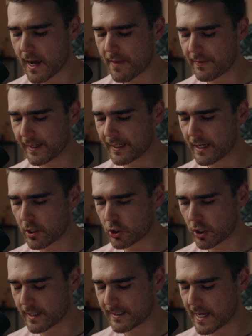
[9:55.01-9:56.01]
and then get our
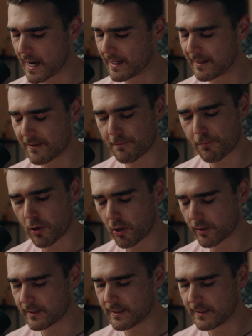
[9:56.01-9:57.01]
giant down in the
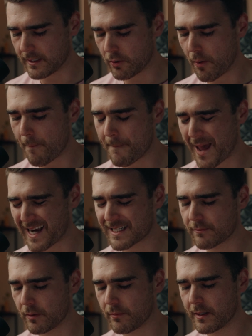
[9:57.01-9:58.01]
pocket to deal
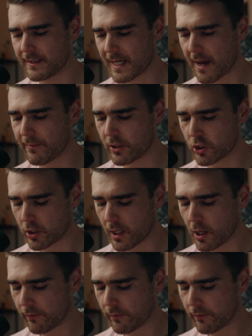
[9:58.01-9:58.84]
maximum damage.